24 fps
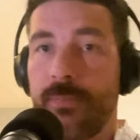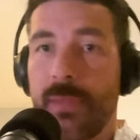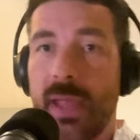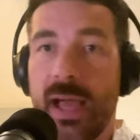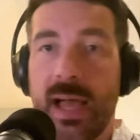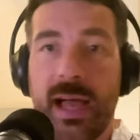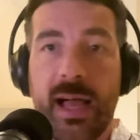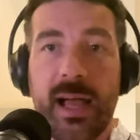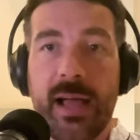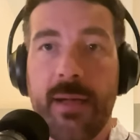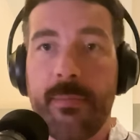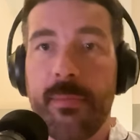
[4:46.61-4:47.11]

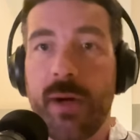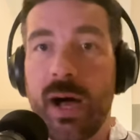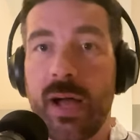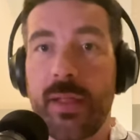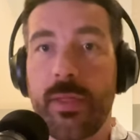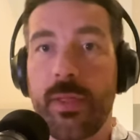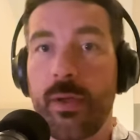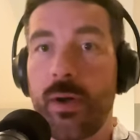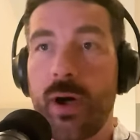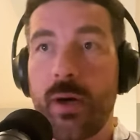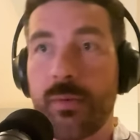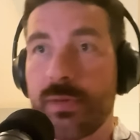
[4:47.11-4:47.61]
I
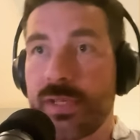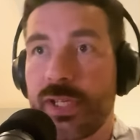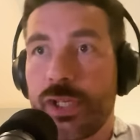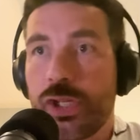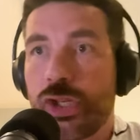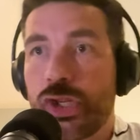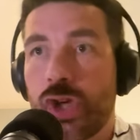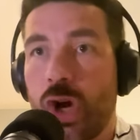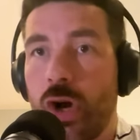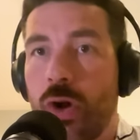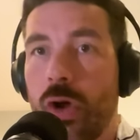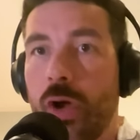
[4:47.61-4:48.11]
was in
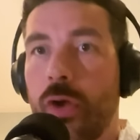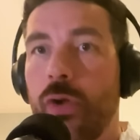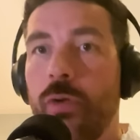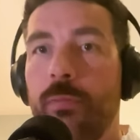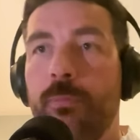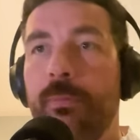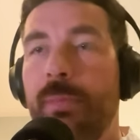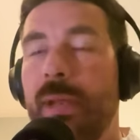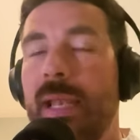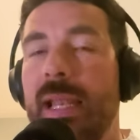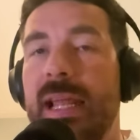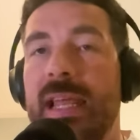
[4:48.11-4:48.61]
shock. I
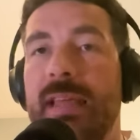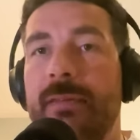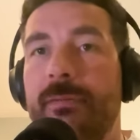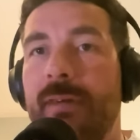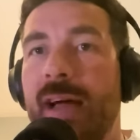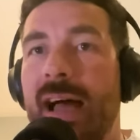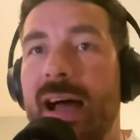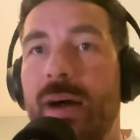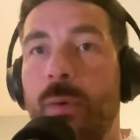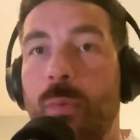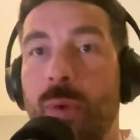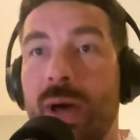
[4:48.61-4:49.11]
couldn't believe
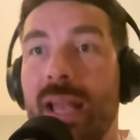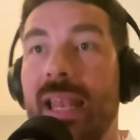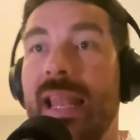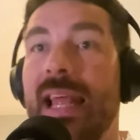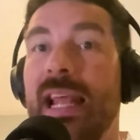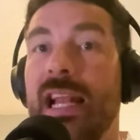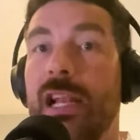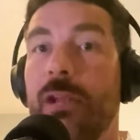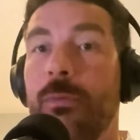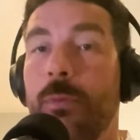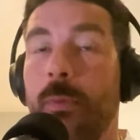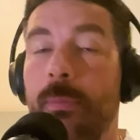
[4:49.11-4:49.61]
how well
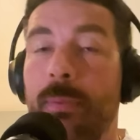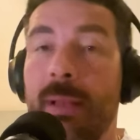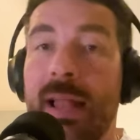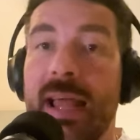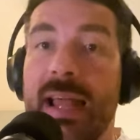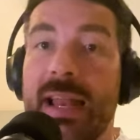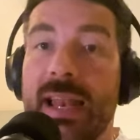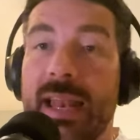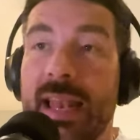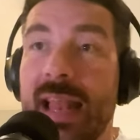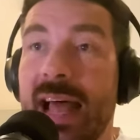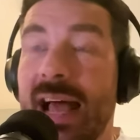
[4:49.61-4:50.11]
England were
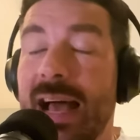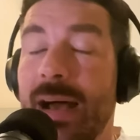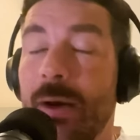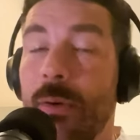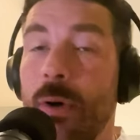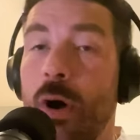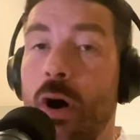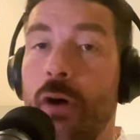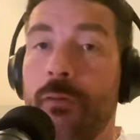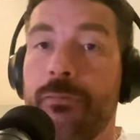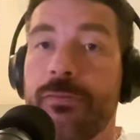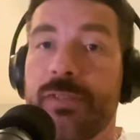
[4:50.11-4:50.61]
playing and how
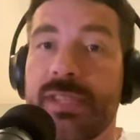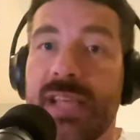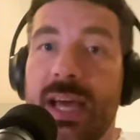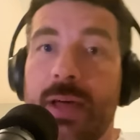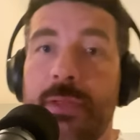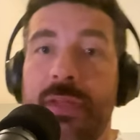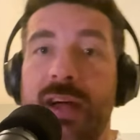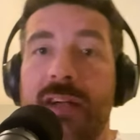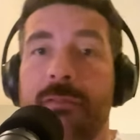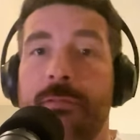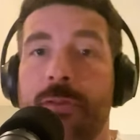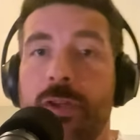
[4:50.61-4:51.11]
off
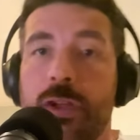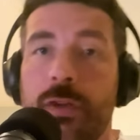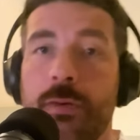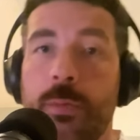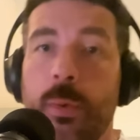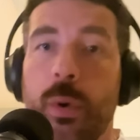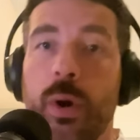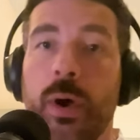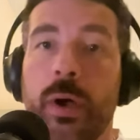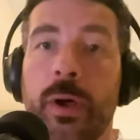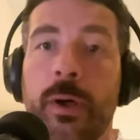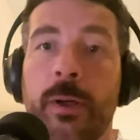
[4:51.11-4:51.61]
South Africa
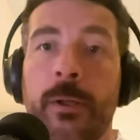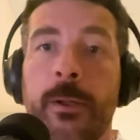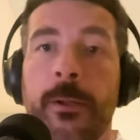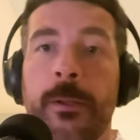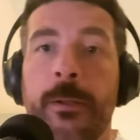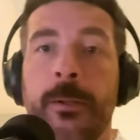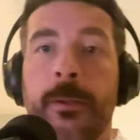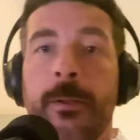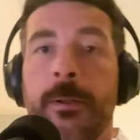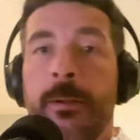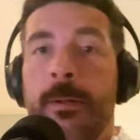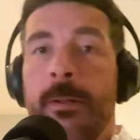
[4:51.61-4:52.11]
were.
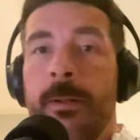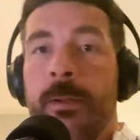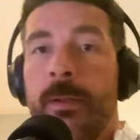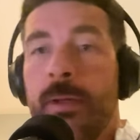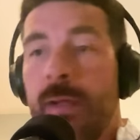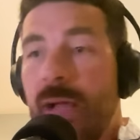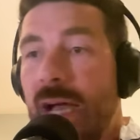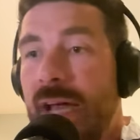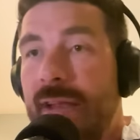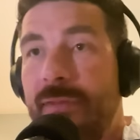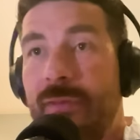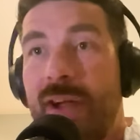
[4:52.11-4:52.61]

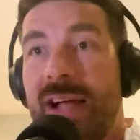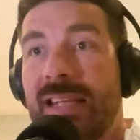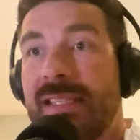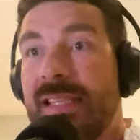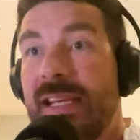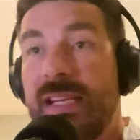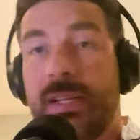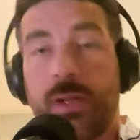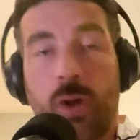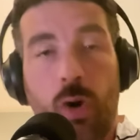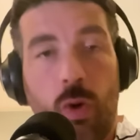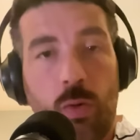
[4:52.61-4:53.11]
And
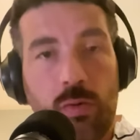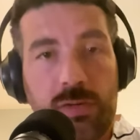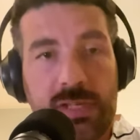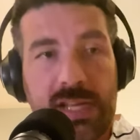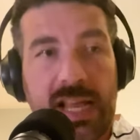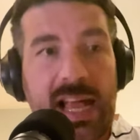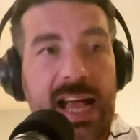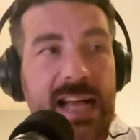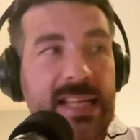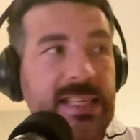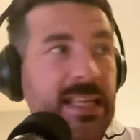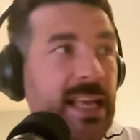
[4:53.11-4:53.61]
Rashid calls
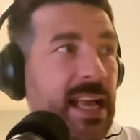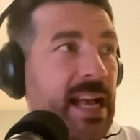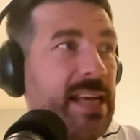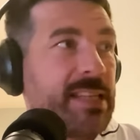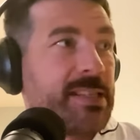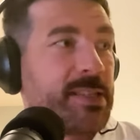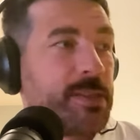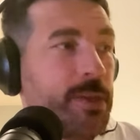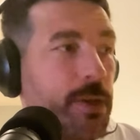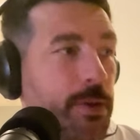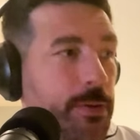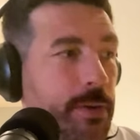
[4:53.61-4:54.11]
it as he
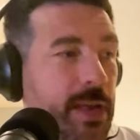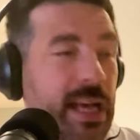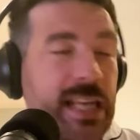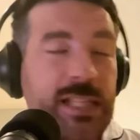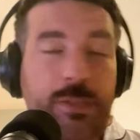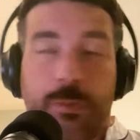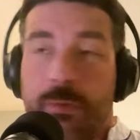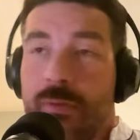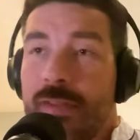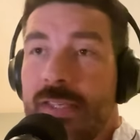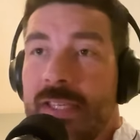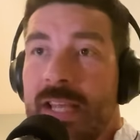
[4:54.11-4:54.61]
has done,
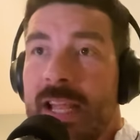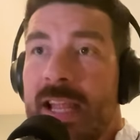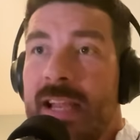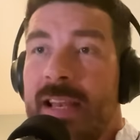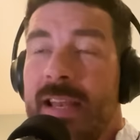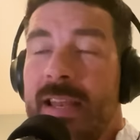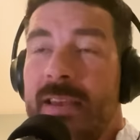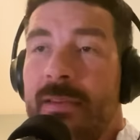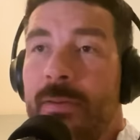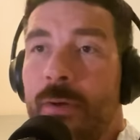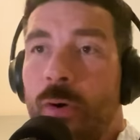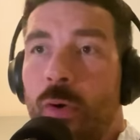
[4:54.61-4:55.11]
as we've
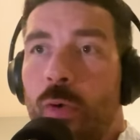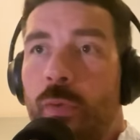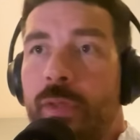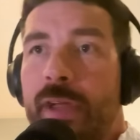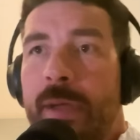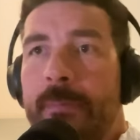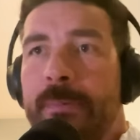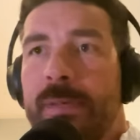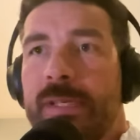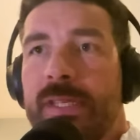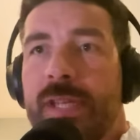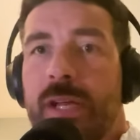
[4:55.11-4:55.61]
seen in all
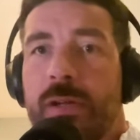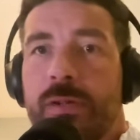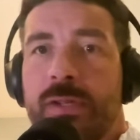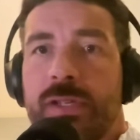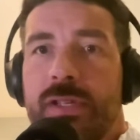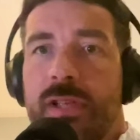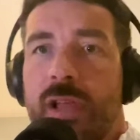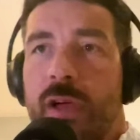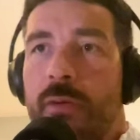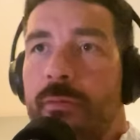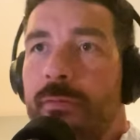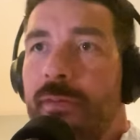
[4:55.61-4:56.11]
the episodes
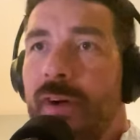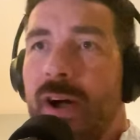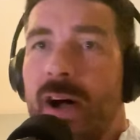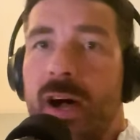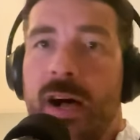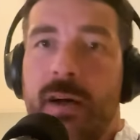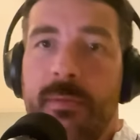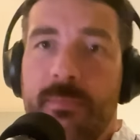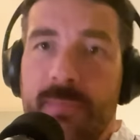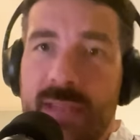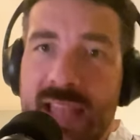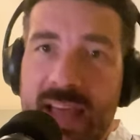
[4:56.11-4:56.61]
so
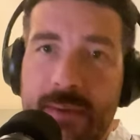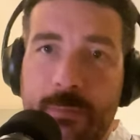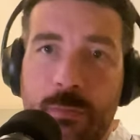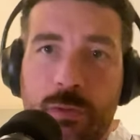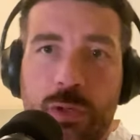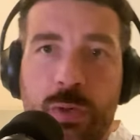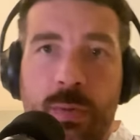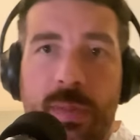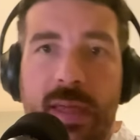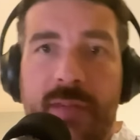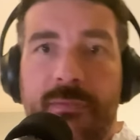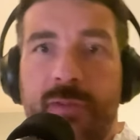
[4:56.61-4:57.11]
far,
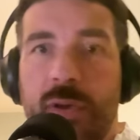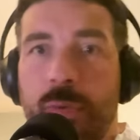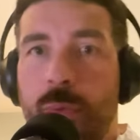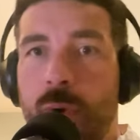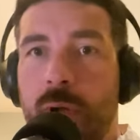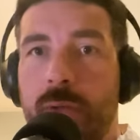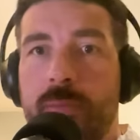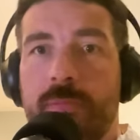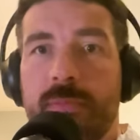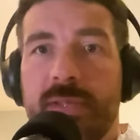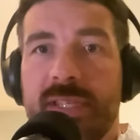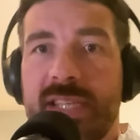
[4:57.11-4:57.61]
levels with
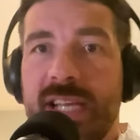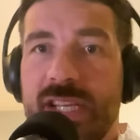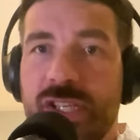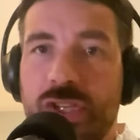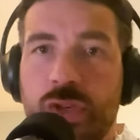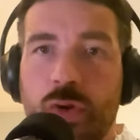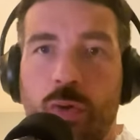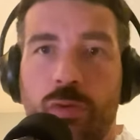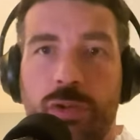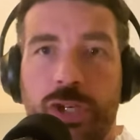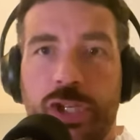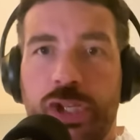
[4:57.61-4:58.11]
everyone, says
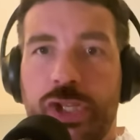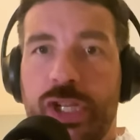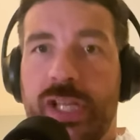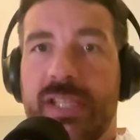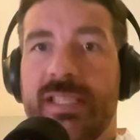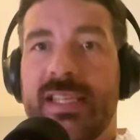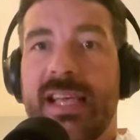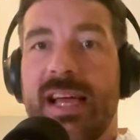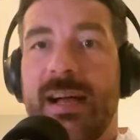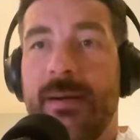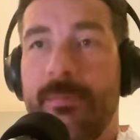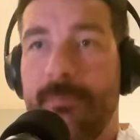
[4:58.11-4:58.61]
sort your
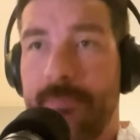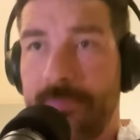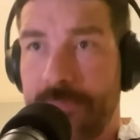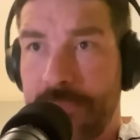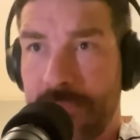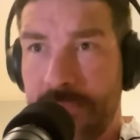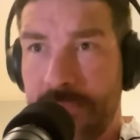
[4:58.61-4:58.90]
shit out.